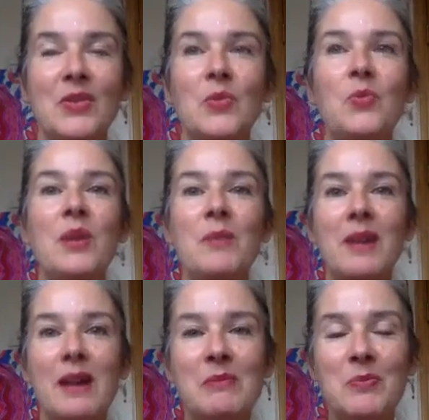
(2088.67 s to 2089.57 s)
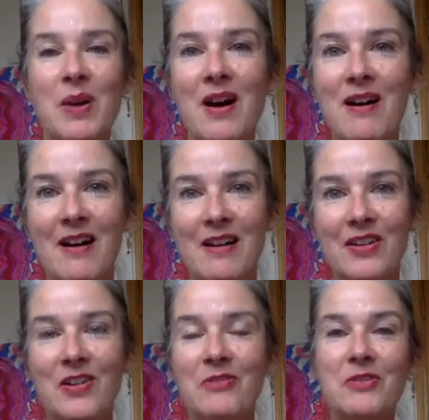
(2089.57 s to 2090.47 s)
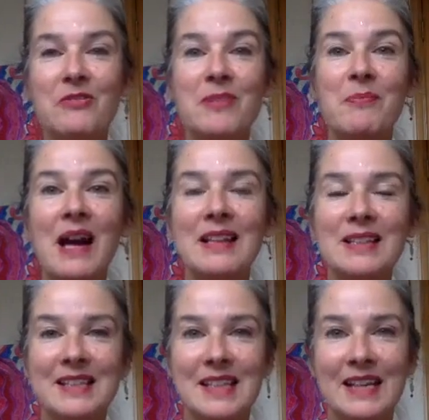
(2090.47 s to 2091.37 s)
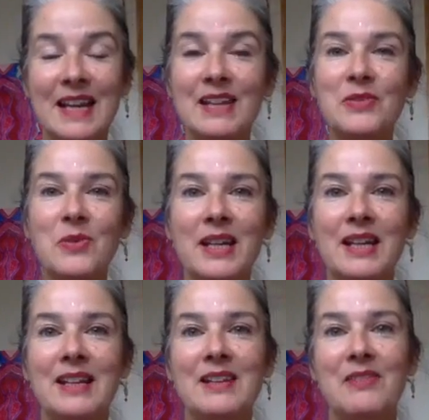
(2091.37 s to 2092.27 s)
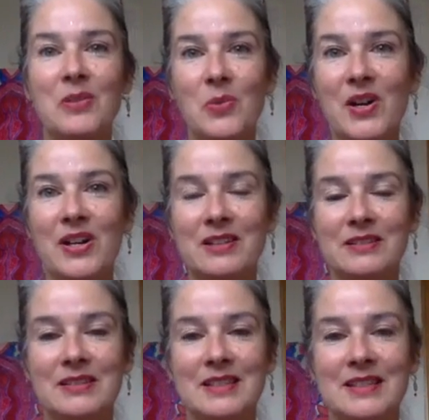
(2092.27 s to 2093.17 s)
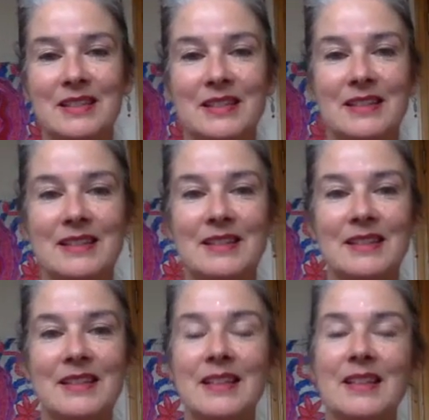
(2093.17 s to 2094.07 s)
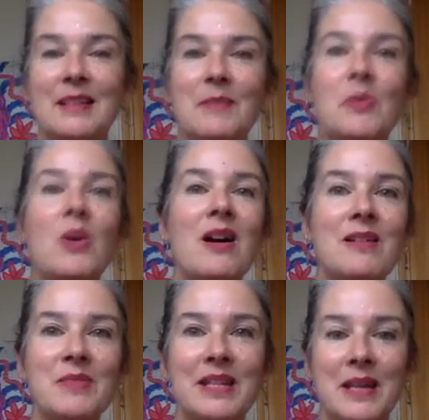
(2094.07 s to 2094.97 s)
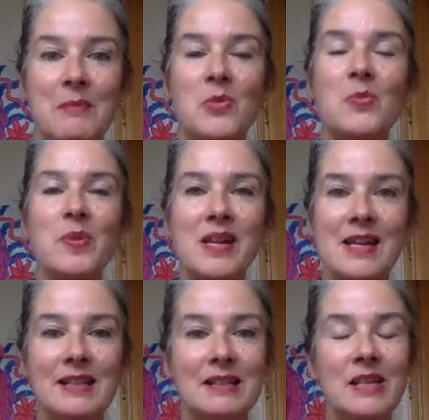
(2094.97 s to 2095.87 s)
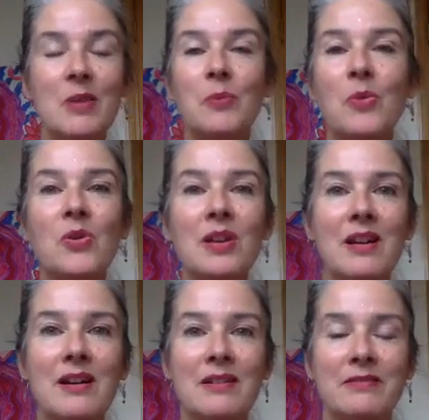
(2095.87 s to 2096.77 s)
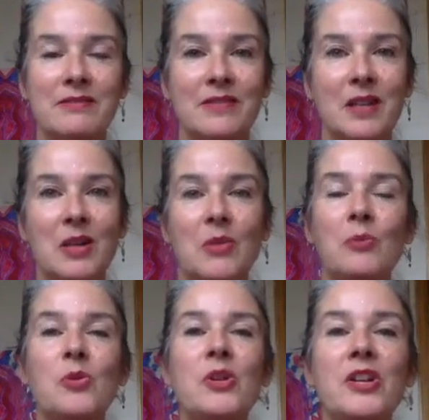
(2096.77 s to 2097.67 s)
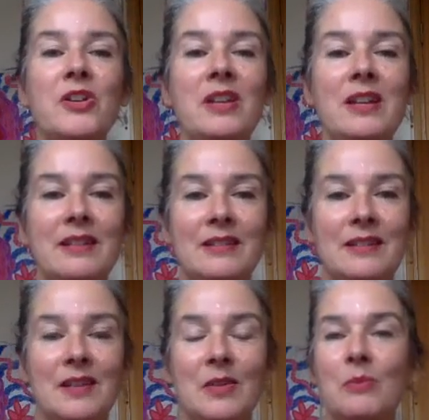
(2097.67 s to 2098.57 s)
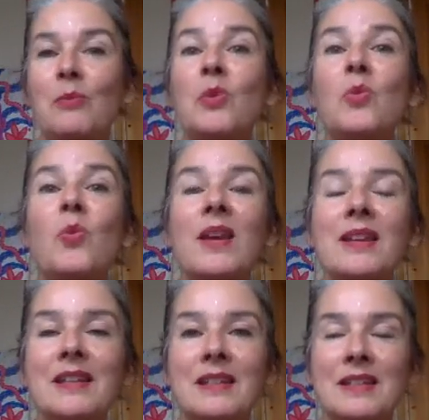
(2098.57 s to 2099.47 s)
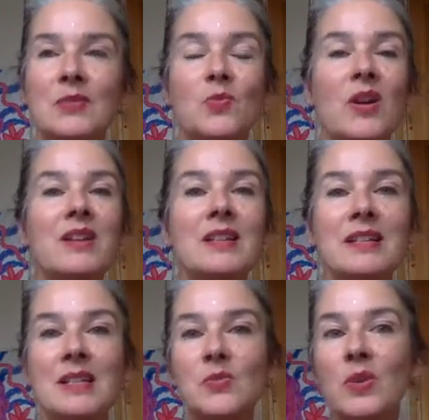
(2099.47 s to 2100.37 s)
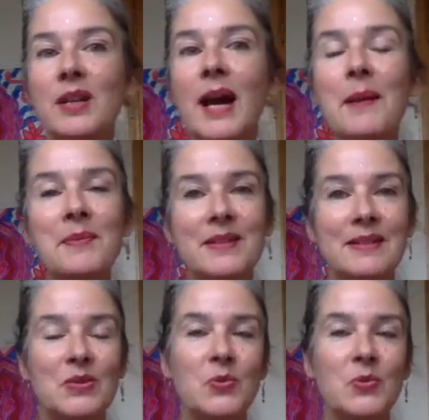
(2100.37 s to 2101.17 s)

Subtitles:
we become a part of the rebalancing and awakening of the world. More harmony, more peace, more love, more union, more oneness. Oneness is what happens